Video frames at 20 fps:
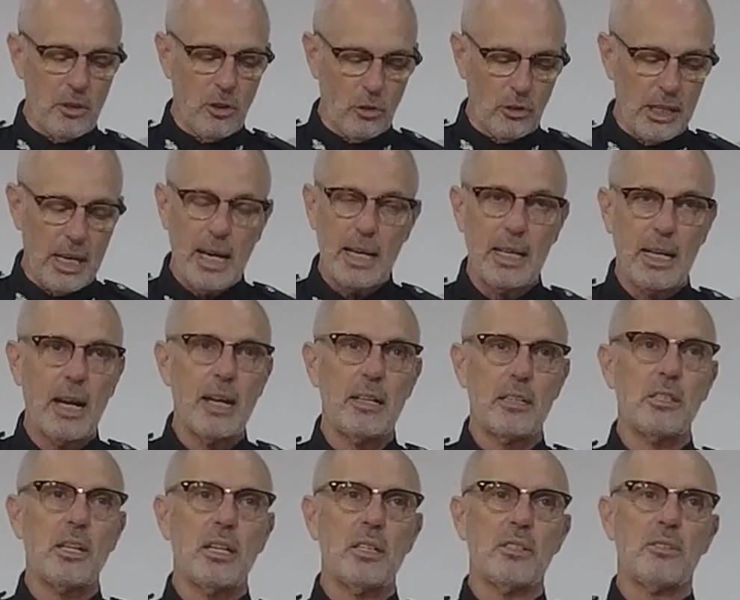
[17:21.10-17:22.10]
Look, the 88
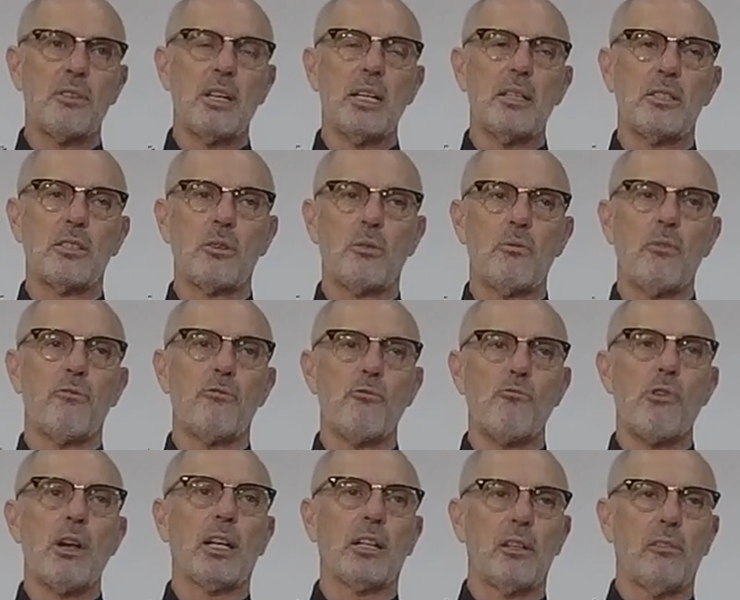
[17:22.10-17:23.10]
is
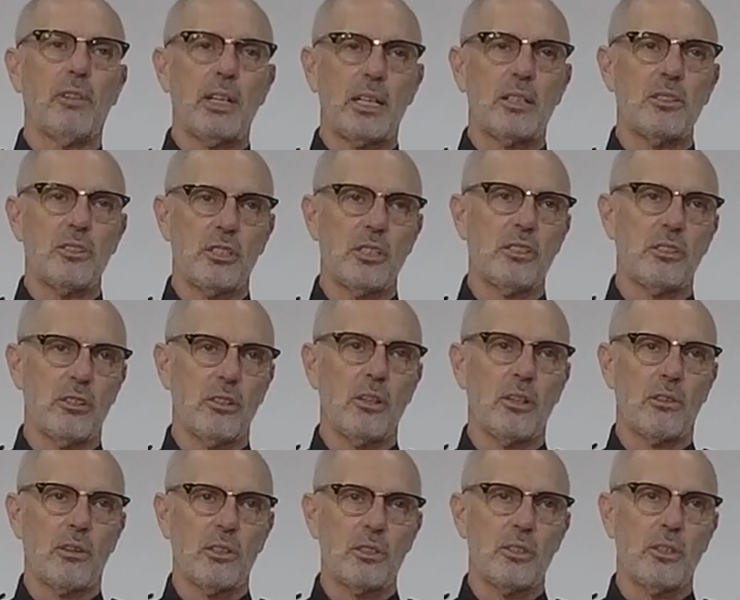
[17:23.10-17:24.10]
relatively consistent
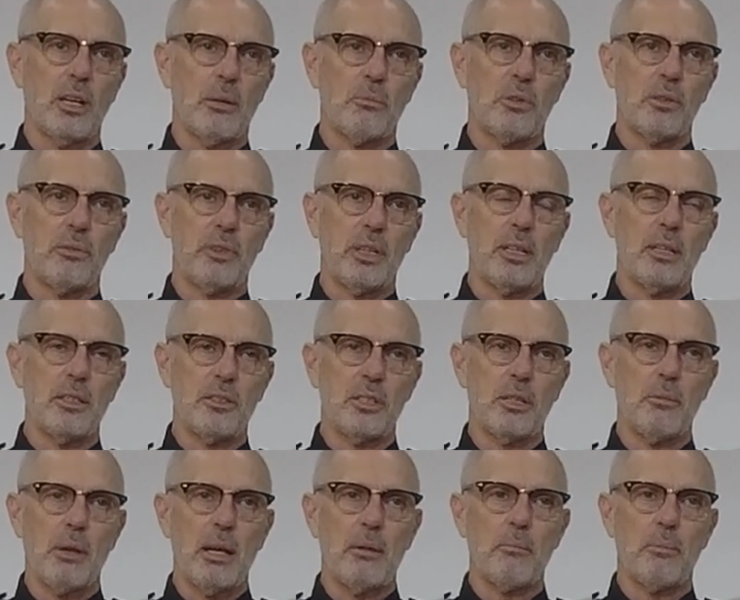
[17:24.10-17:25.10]
across a number of years,
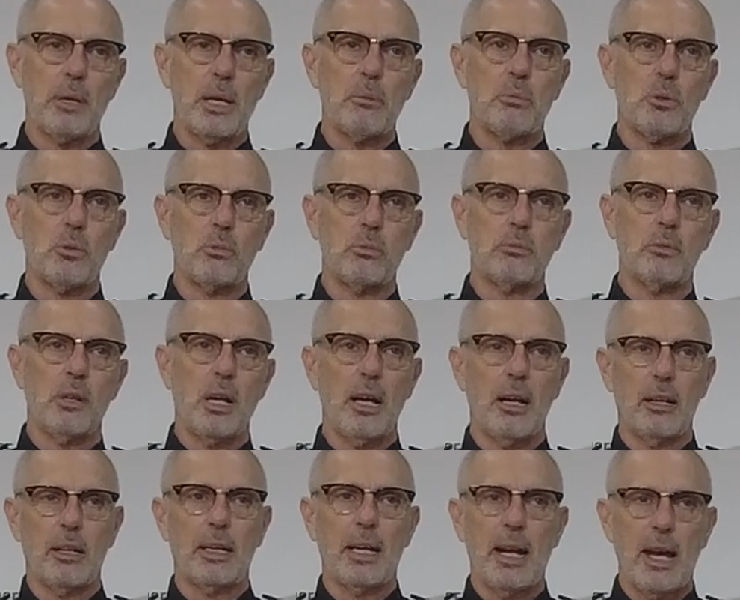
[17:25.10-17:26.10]
and people
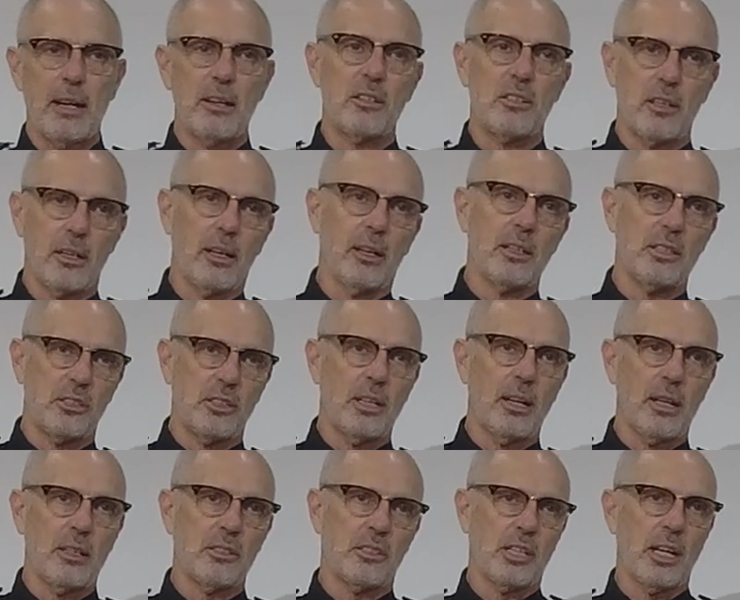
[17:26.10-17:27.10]
get added to the list and
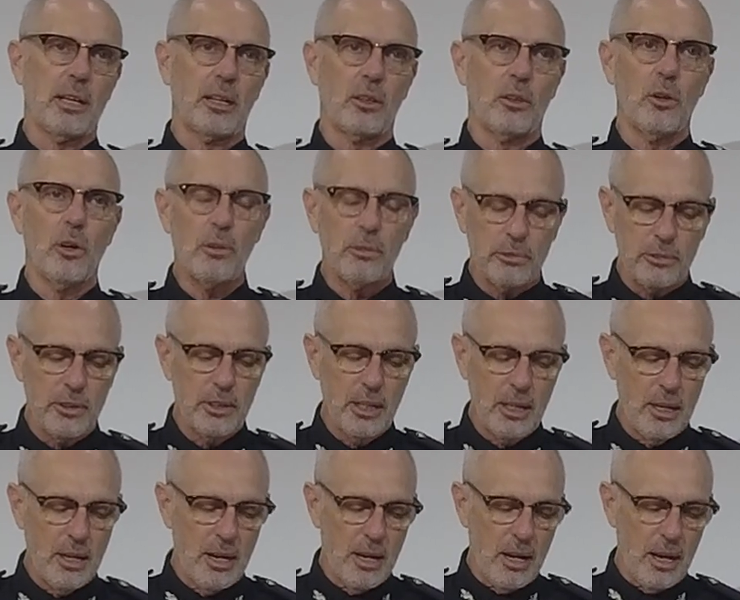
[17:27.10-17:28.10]
others taken off.
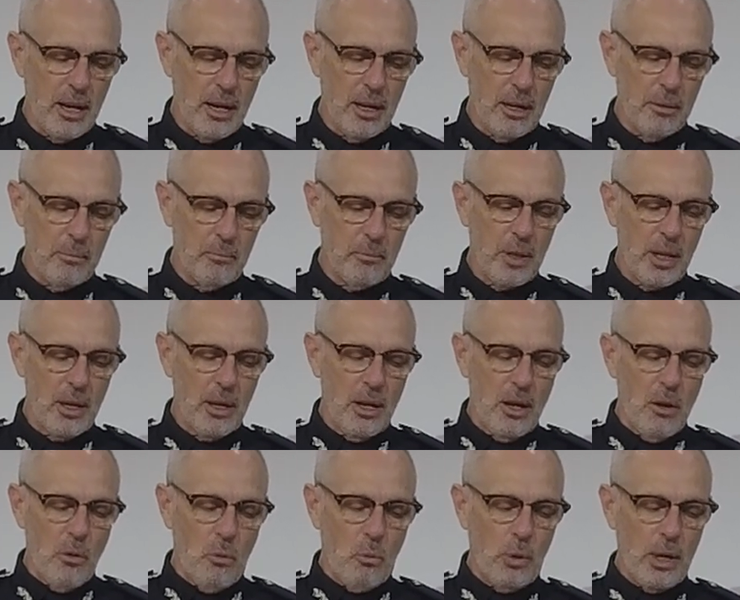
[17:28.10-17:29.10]

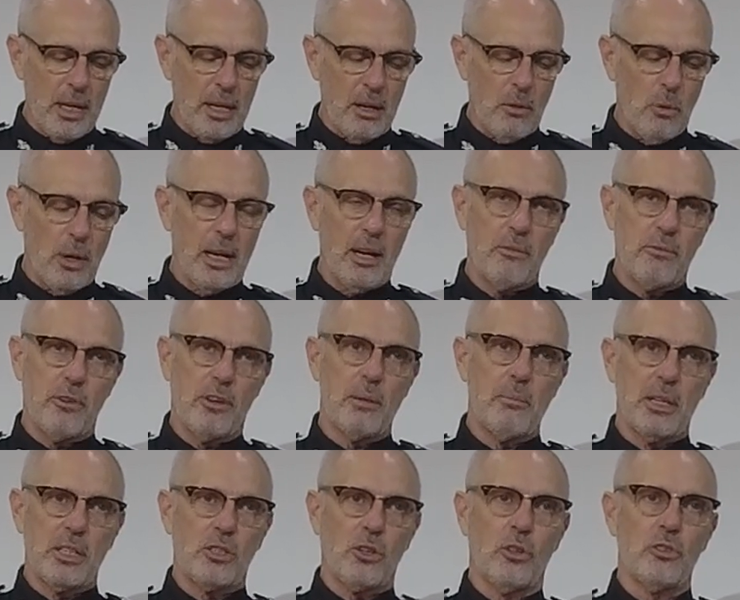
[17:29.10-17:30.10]
We are very
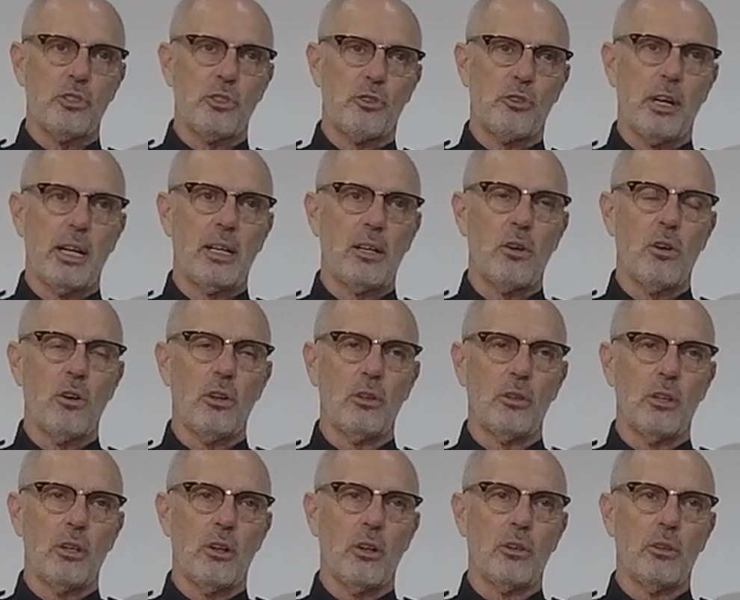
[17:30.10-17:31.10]
much concentrating
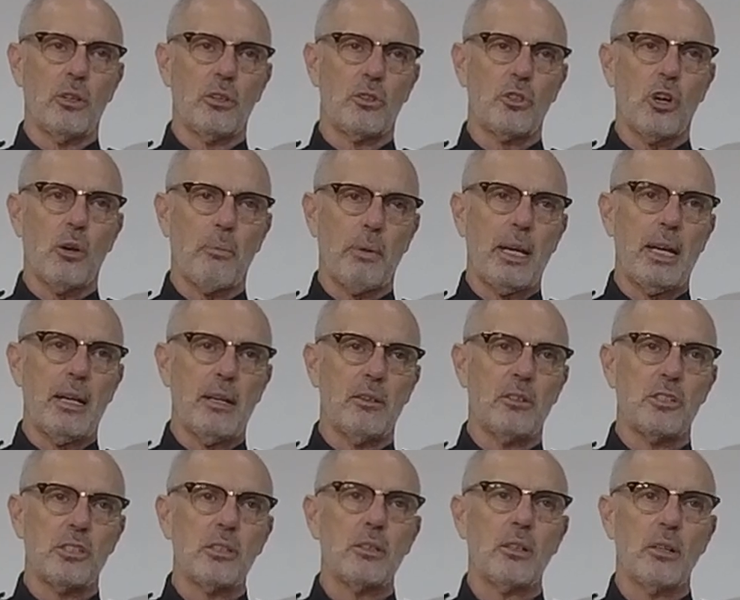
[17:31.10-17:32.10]
on the top
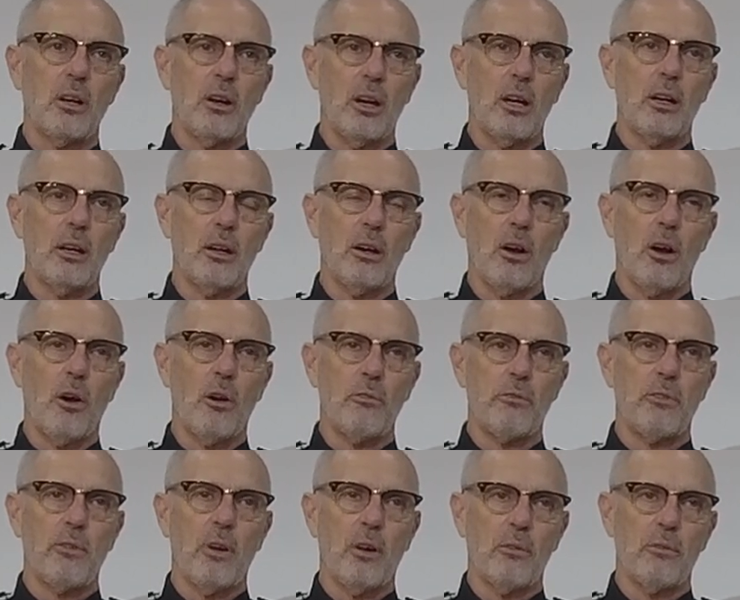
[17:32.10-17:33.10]
end
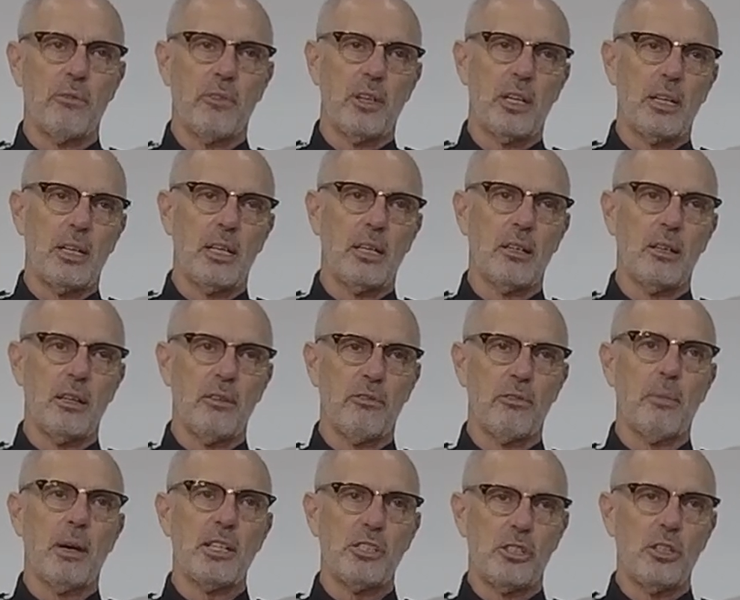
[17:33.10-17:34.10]
of the
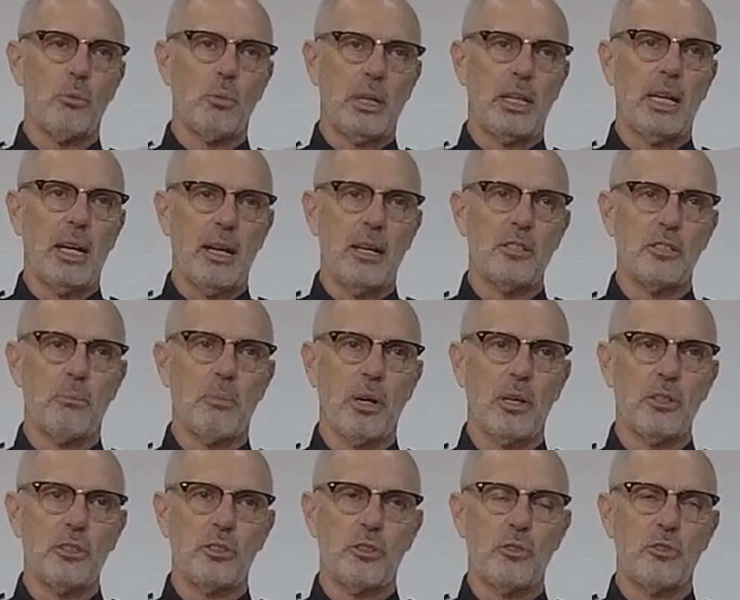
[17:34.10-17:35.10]
information that we get, as
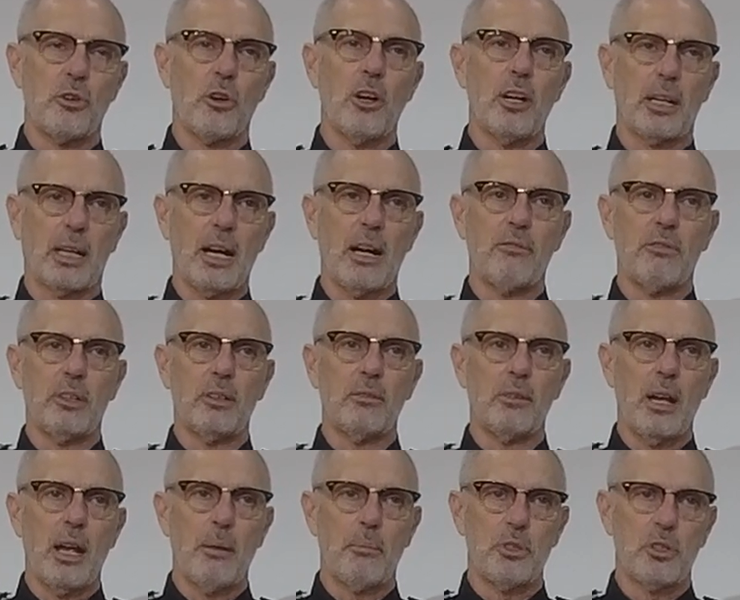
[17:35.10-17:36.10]
opposed to try and cover
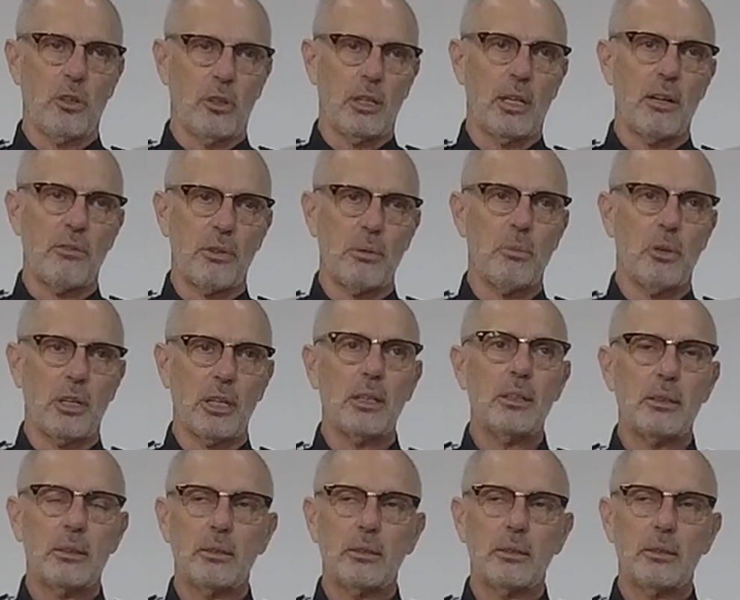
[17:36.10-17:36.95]
absolutely everybody.